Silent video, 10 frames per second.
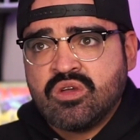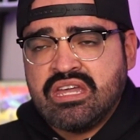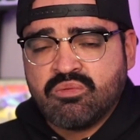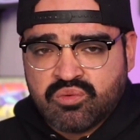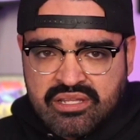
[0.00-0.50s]

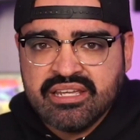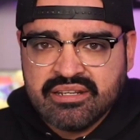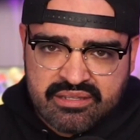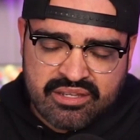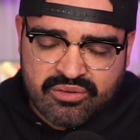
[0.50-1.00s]
there
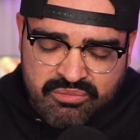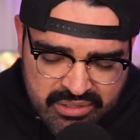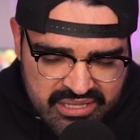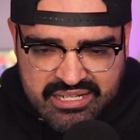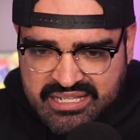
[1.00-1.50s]

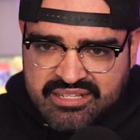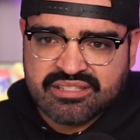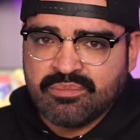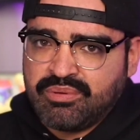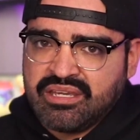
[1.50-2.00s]
really needs
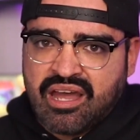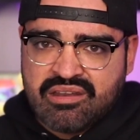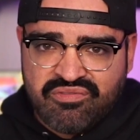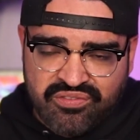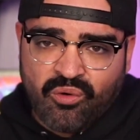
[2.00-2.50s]
to be
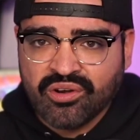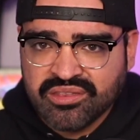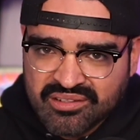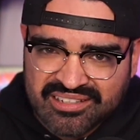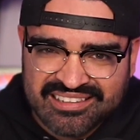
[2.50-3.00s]

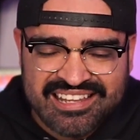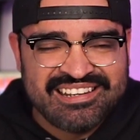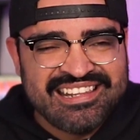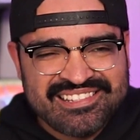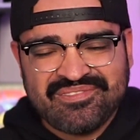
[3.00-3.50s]
there
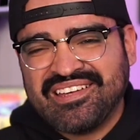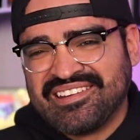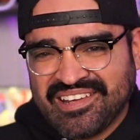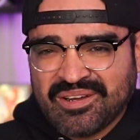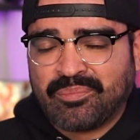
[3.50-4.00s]
needs to be
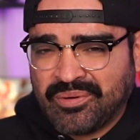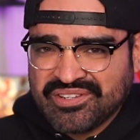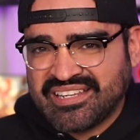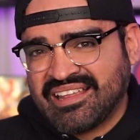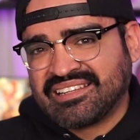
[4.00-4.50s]
another
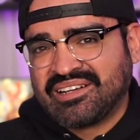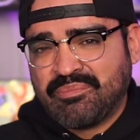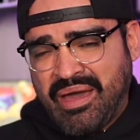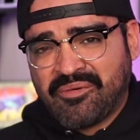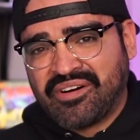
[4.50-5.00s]
person out there in the
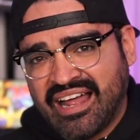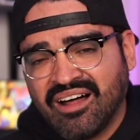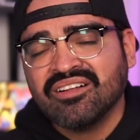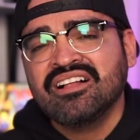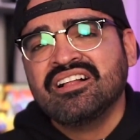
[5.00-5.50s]
Battle
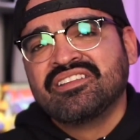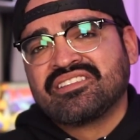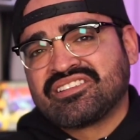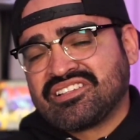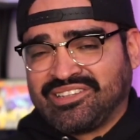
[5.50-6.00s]
Royale
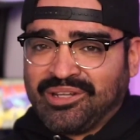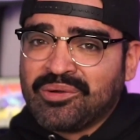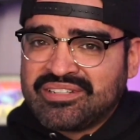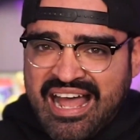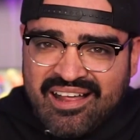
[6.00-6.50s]
to
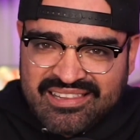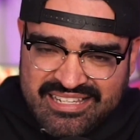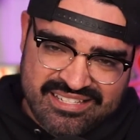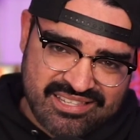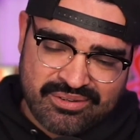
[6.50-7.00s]
slow down
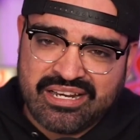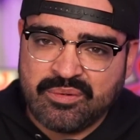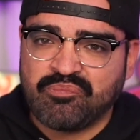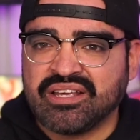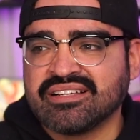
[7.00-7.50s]
these three,
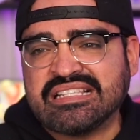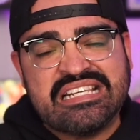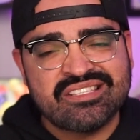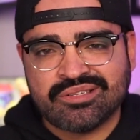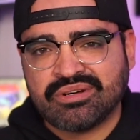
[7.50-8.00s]
because
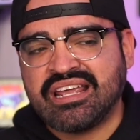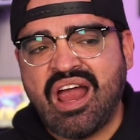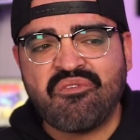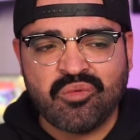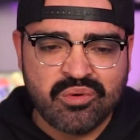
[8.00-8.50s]
these three,
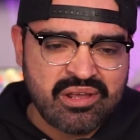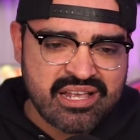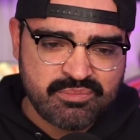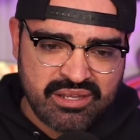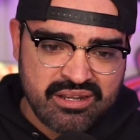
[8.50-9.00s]
everyone
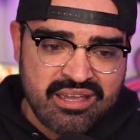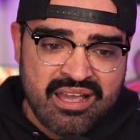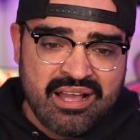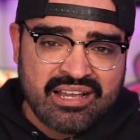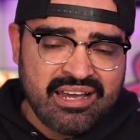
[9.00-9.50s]
has been
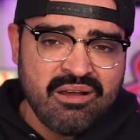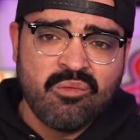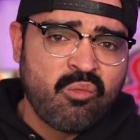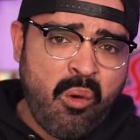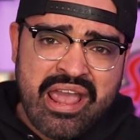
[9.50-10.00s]
kind
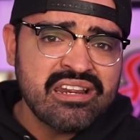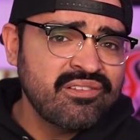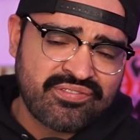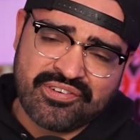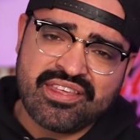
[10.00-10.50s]
of
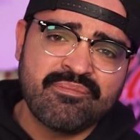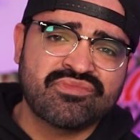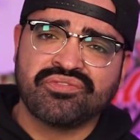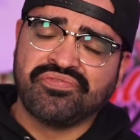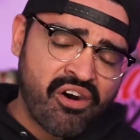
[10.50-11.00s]
waiting for them
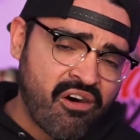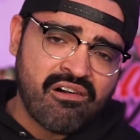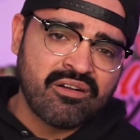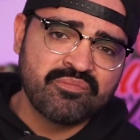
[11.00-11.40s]
to fall.